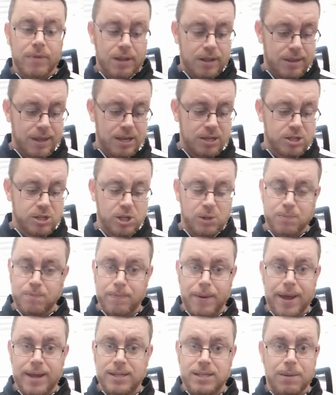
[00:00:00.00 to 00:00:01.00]
These are just
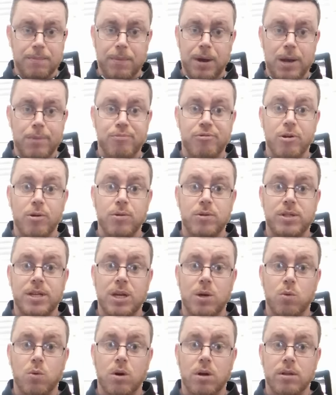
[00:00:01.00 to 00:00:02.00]
basic
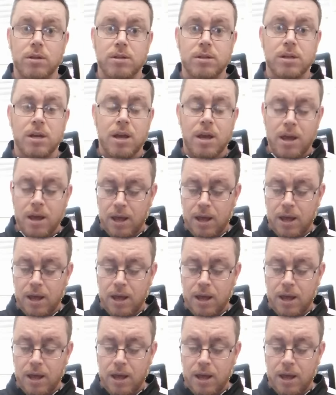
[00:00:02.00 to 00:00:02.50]
MyProtein ones.